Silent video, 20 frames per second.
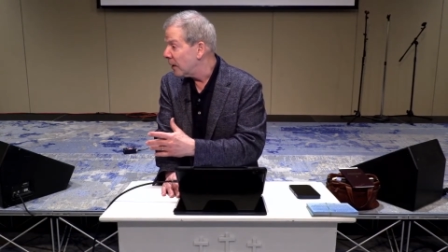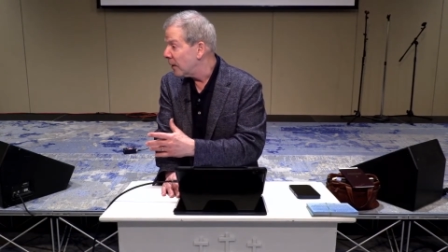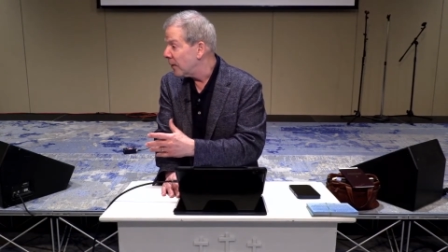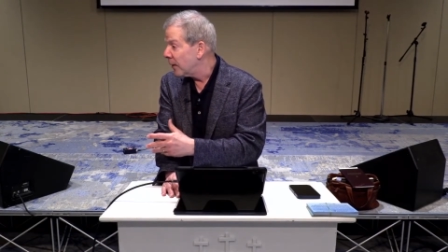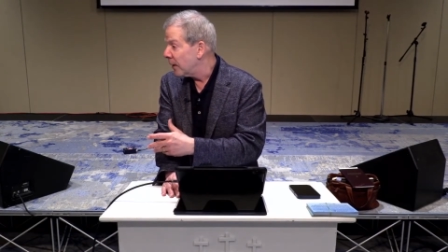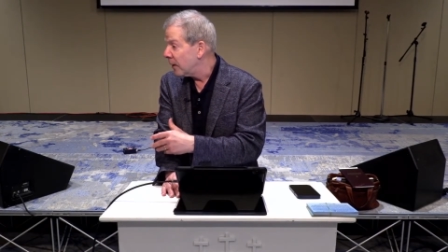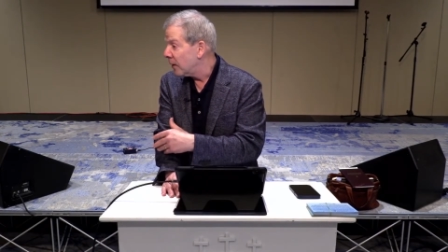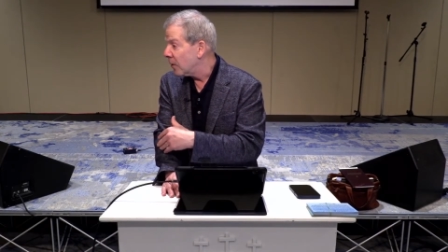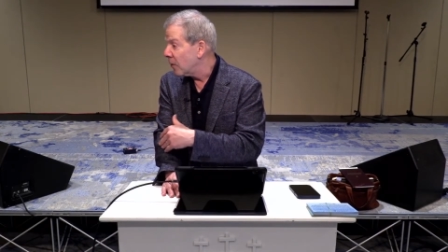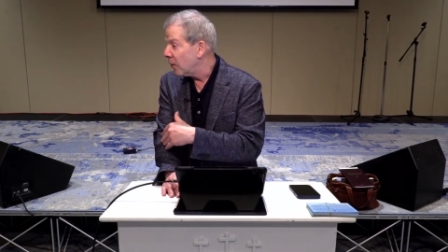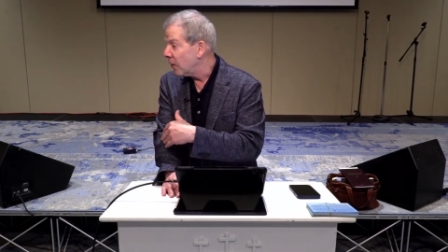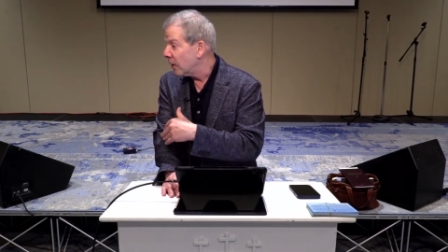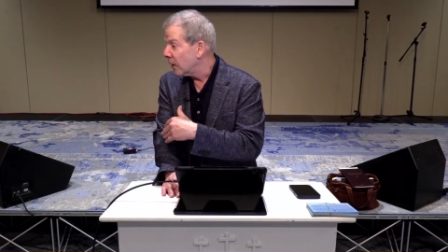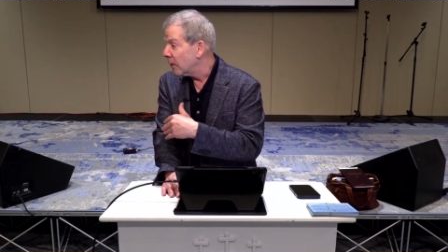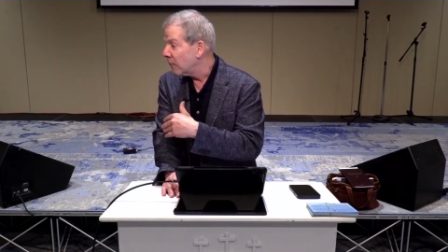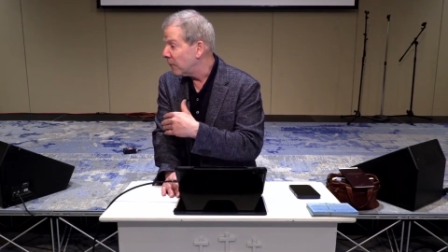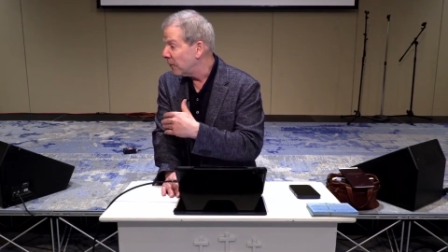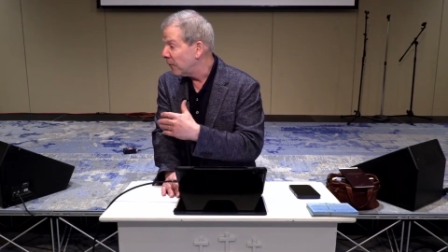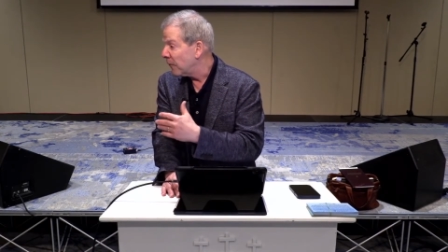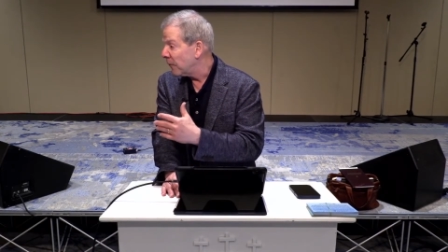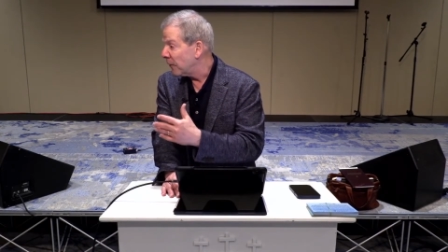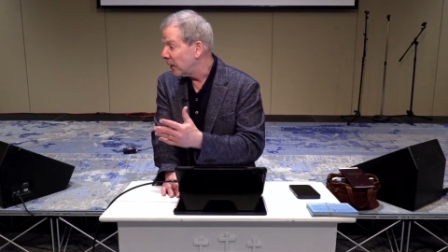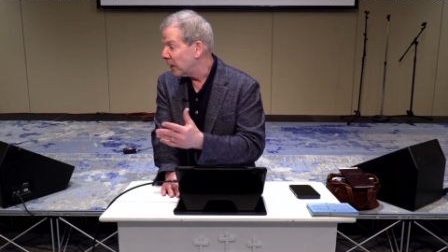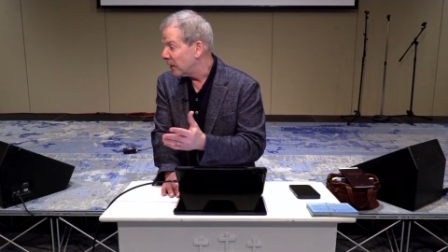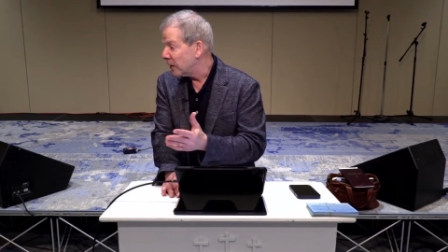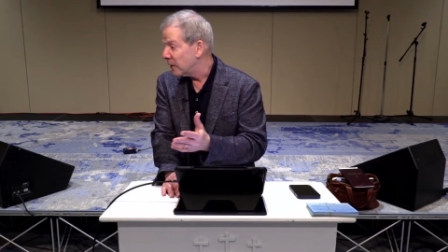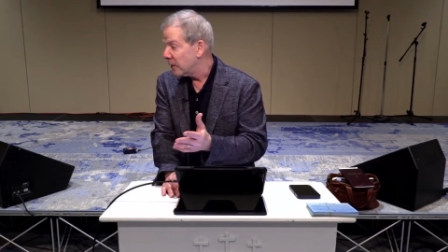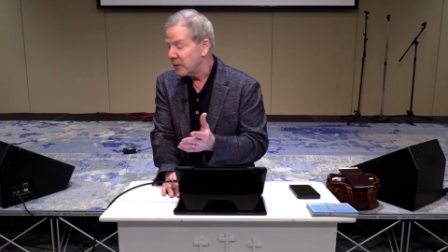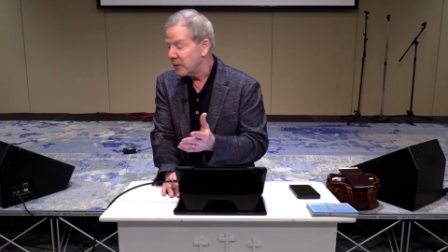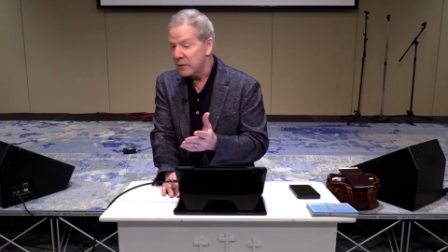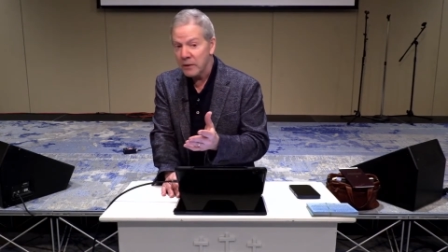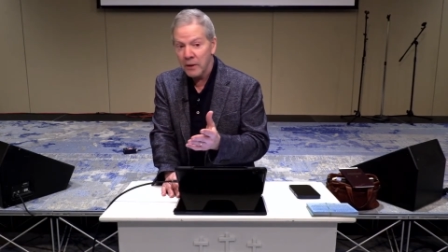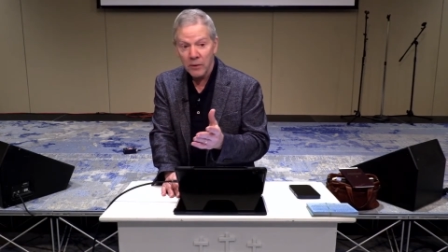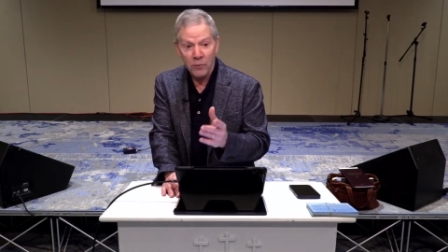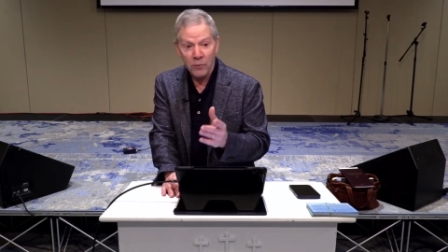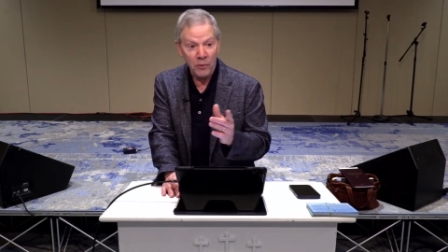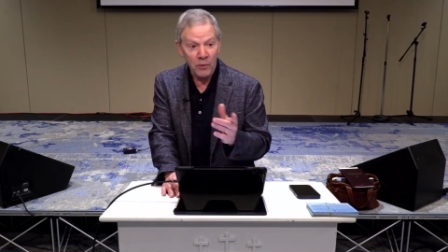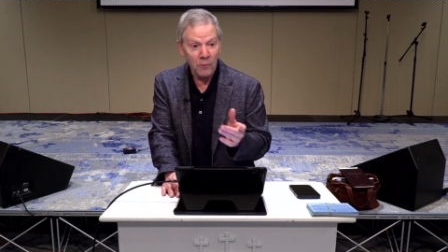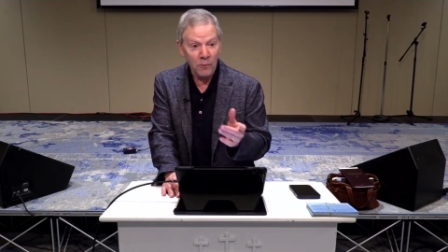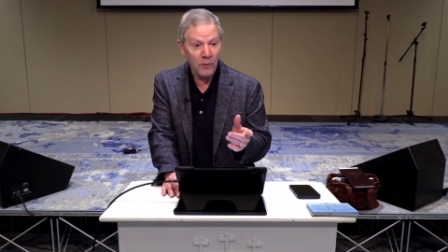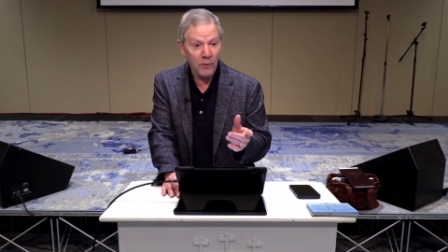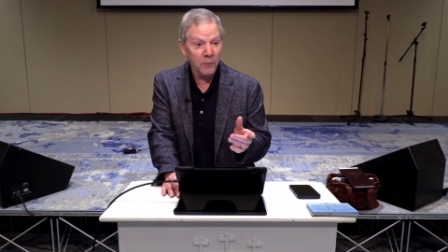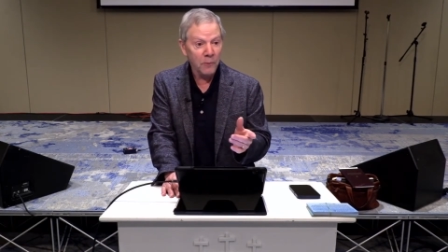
and then calling it reflections.org,